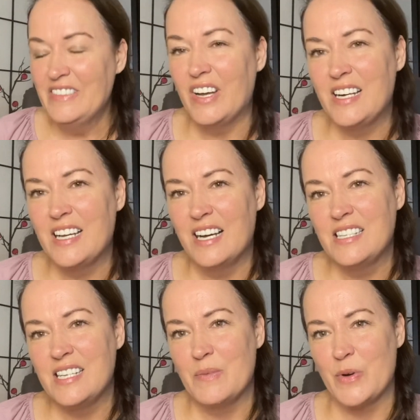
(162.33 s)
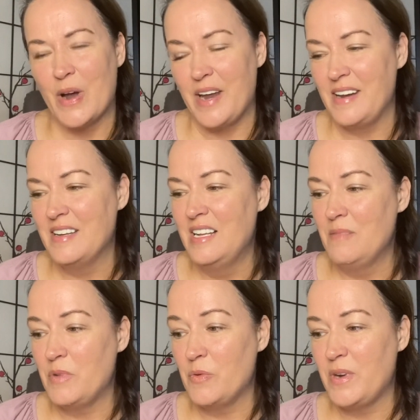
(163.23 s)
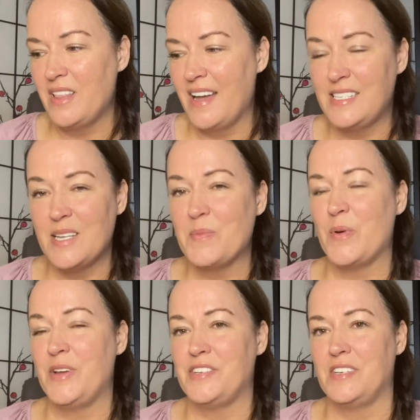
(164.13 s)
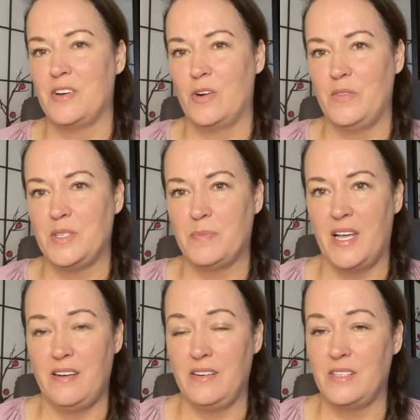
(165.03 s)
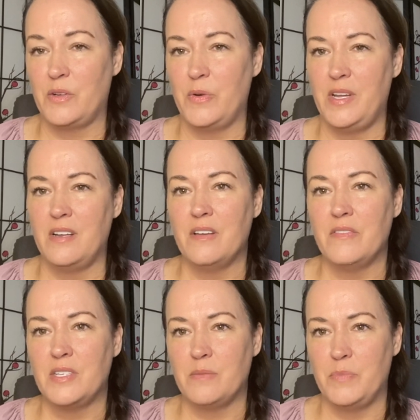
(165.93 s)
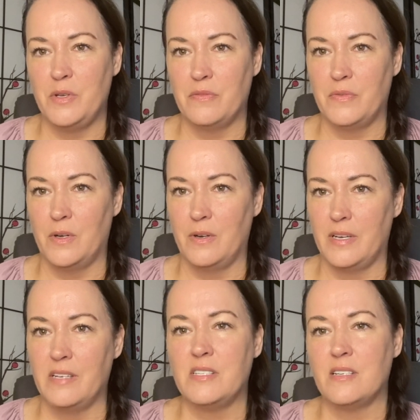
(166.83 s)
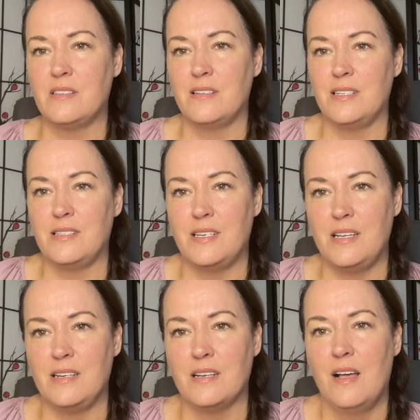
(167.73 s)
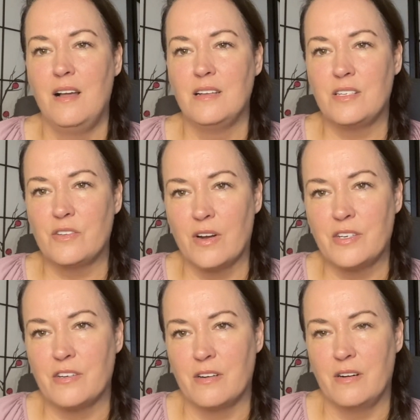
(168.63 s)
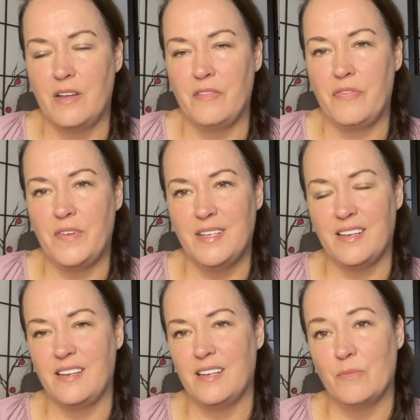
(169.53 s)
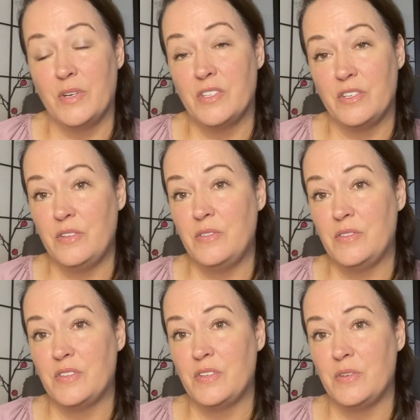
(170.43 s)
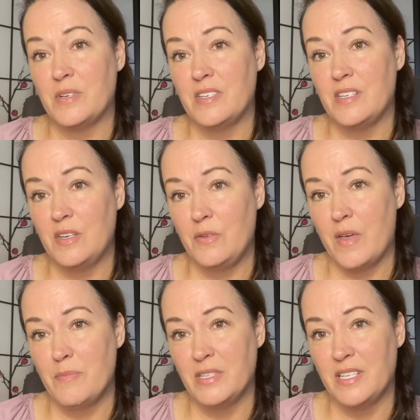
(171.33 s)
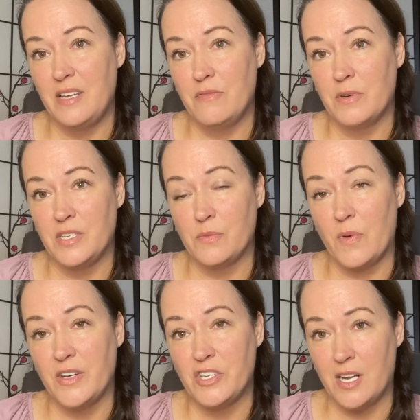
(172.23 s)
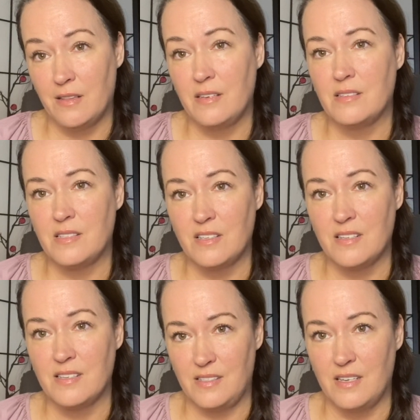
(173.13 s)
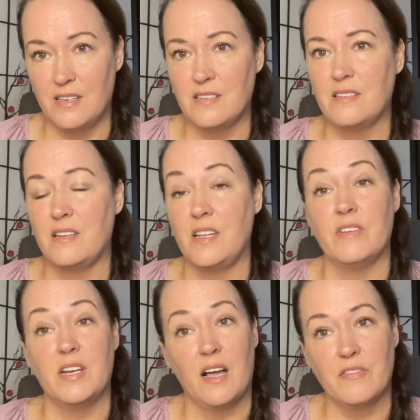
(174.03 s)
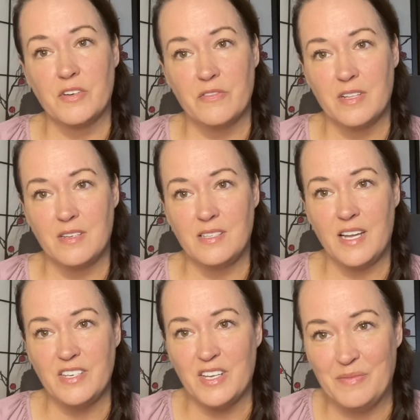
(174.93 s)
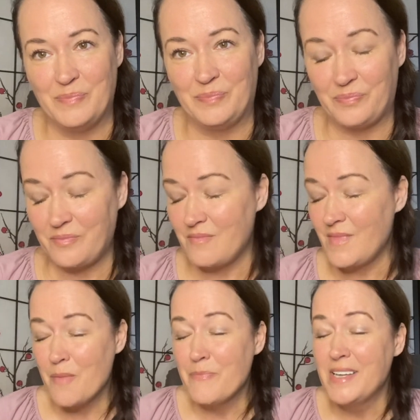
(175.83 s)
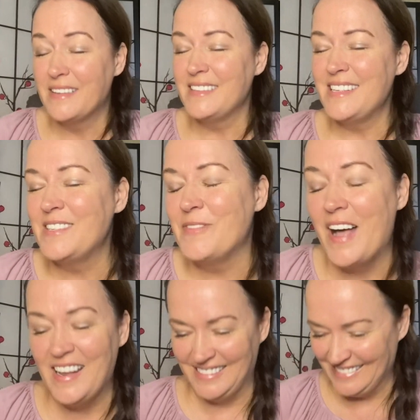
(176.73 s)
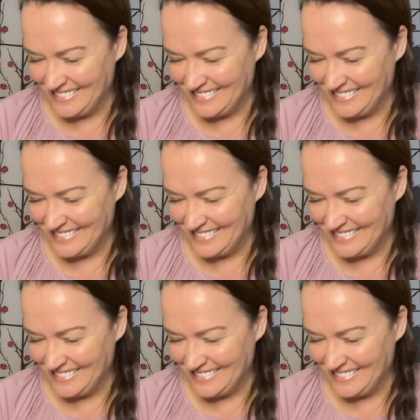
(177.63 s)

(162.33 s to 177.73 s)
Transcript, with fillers: Fun concept, right? But we like separation here on this planet. It's creative, it's beautiful, it gives us a distinct structure and feeling, and we choose to continue that belief, which is why channeling still exists even after realization because it's fun.